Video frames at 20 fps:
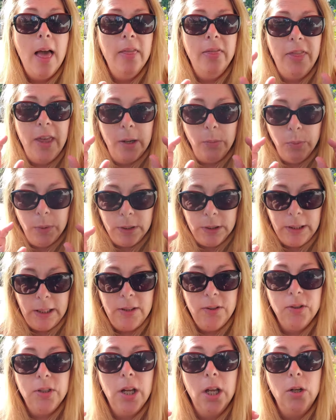they
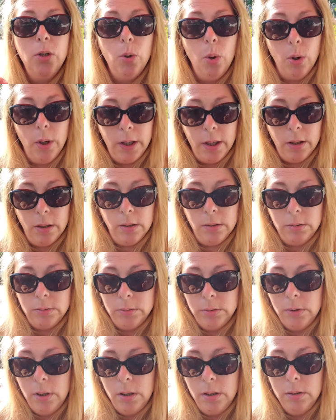released an oil
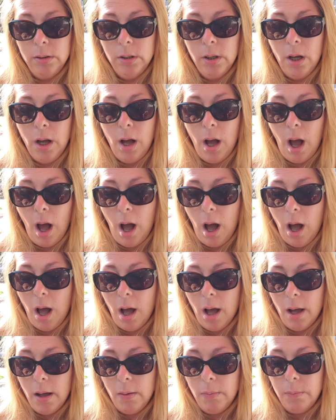
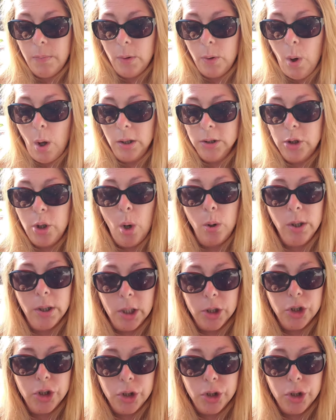called coconut